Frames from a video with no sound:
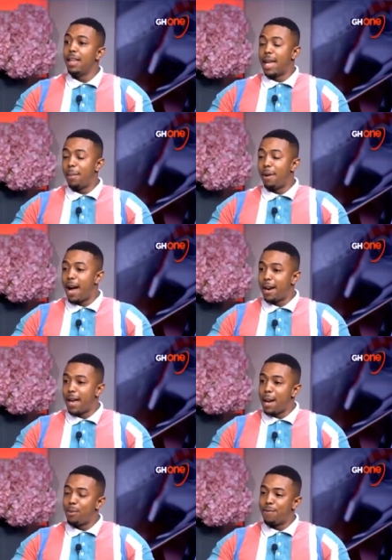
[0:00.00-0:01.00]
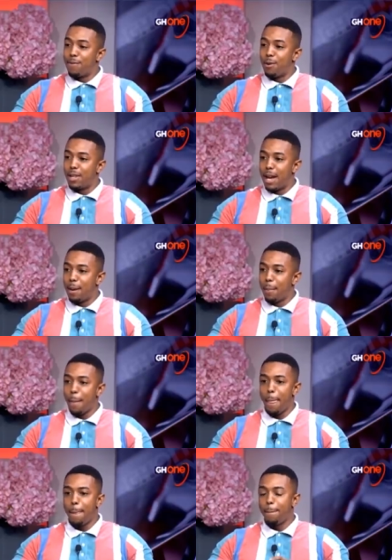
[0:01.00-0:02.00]
Came and got in April the first time.
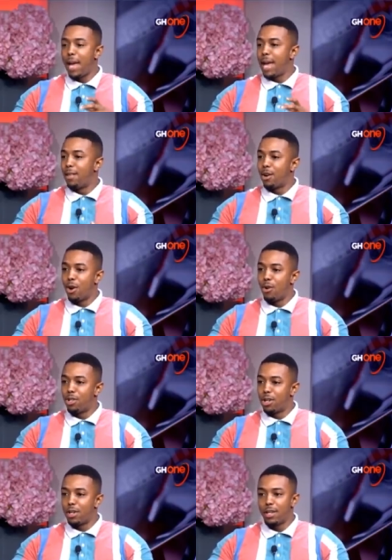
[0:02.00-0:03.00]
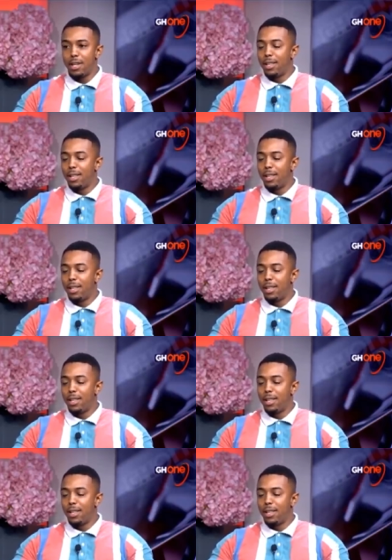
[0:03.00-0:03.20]
Man, the culture,